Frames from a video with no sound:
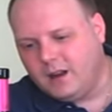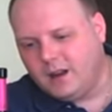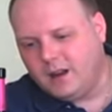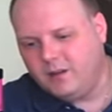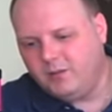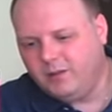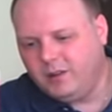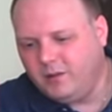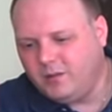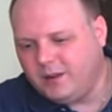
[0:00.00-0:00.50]
I
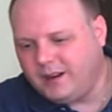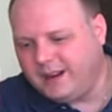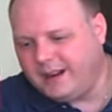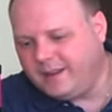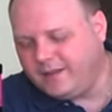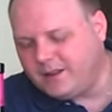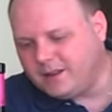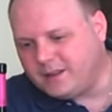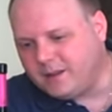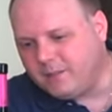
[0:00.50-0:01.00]
don't really want to
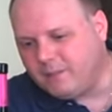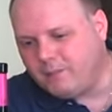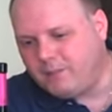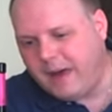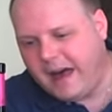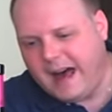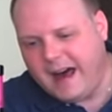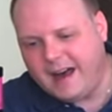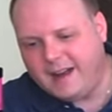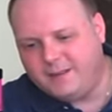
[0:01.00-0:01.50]
give this a
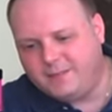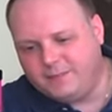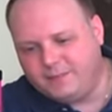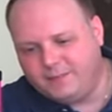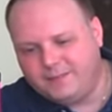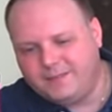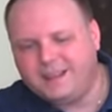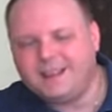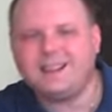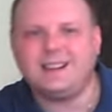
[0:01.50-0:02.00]
bad,
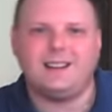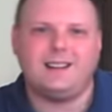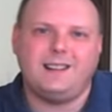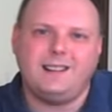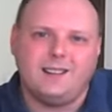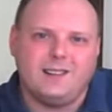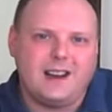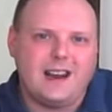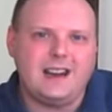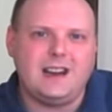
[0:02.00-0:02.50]

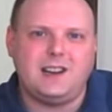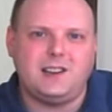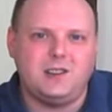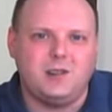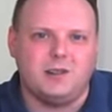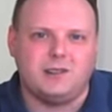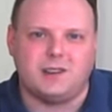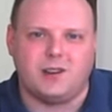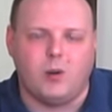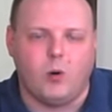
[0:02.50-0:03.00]
82
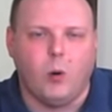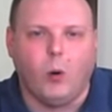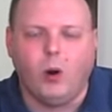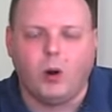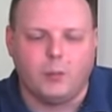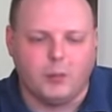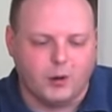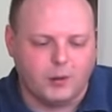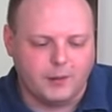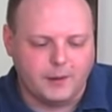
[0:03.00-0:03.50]
isn't
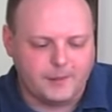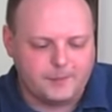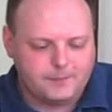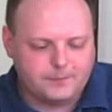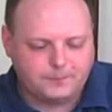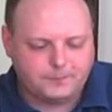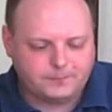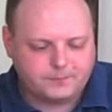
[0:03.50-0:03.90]
horrible, but